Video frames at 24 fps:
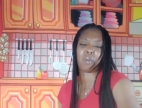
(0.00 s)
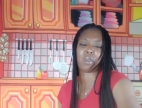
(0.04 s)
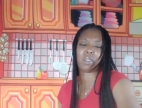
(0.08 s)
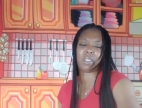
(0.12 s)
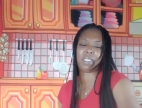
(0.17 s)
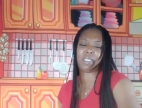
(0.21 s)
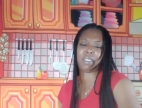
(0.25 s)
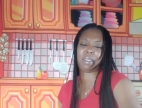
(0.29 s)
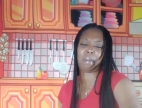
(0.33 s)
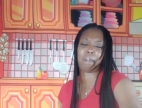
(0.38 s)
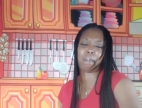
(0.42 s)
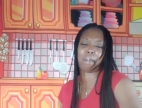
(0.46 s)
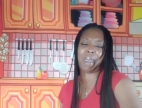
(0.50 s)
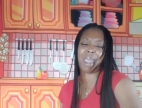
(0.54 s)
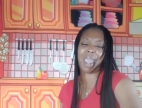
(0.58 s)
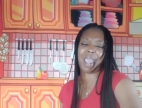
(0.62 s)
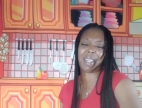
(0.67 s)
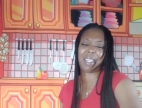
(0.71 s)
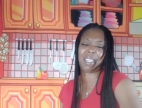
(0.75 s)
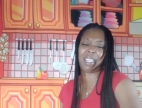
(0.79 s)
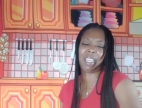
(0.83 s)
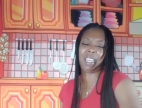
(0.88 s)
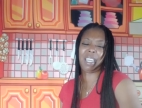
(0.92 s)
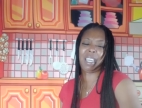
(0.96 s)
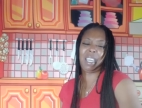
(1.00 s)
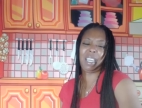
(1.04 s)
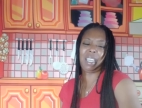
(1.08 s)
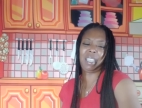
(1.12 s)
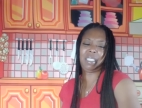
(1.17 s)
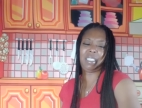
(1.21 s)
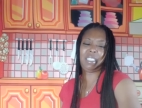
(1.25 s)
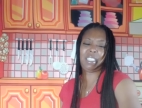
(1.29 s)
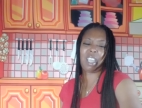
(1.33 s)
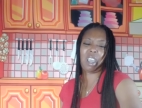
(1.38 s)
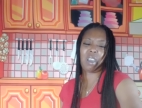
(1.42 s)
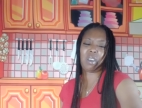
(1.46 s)
or somebody
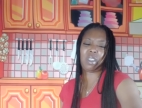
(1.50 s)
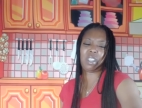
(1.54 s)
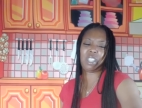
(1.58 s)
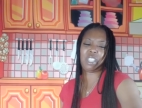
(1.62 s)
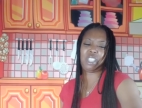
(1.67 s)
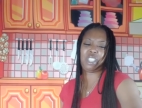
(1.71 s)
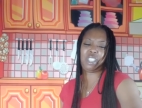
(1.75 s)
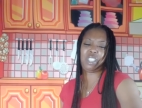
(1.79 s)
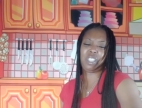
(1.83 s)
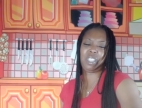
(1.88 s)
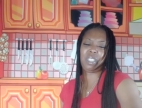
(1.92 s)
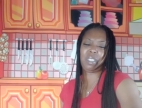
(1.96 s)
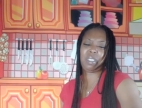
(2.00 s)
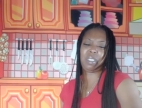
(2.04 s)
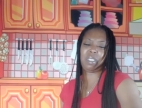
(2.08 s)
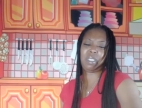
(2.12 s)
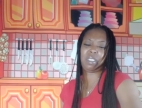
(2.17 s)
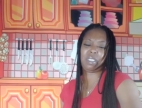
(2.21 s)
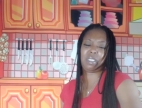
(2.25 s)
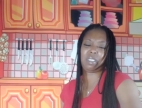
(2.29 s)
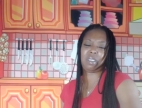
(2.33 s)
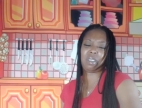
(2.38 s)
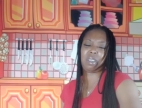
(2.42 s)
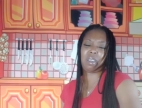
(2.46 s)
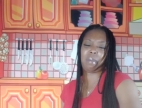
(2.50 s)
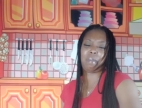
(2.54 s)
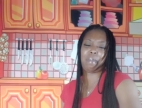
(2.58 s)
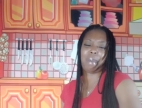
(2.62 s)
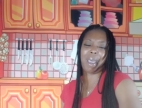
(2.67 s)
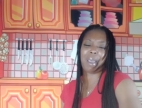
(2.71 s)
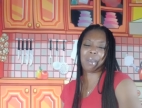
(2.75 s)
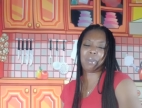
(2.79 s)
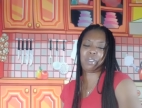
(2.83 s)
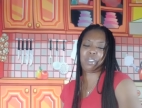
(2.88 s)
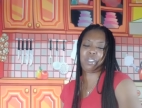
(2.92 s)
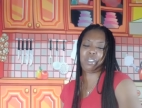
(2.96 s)
talking shit
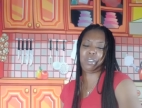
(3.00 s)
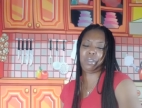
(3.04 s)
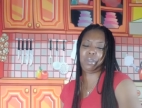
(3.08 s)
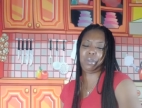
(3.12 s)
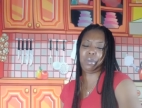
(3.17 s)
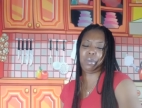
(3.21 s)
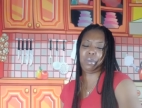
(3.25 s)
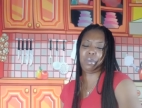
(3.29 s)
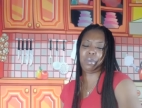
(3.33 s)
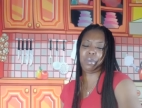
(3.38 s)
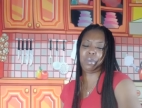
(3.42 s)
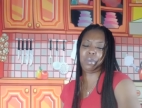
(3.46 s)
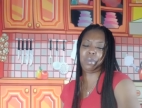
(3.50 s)
about you